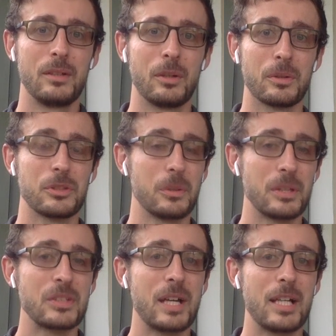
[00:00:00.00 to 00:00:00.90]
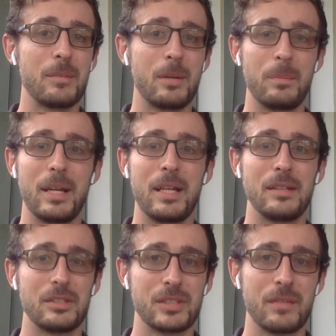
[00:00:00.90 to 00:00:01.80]
Y'all are so excited about
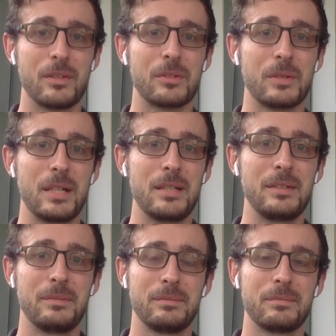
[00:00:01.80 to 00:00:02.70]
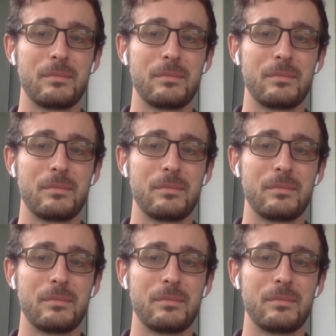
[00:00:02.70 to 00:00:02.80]
band in 7th grade.